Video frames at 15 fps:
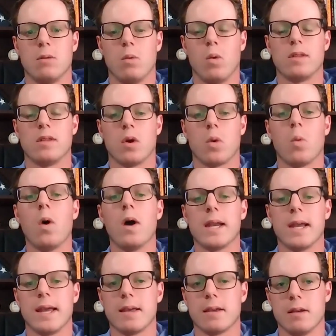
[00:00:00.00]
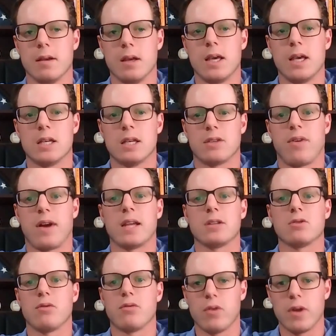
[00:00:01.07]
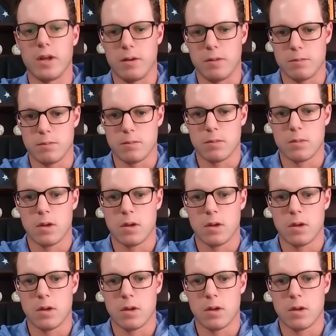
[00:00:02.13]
what they're wanting is financial freedom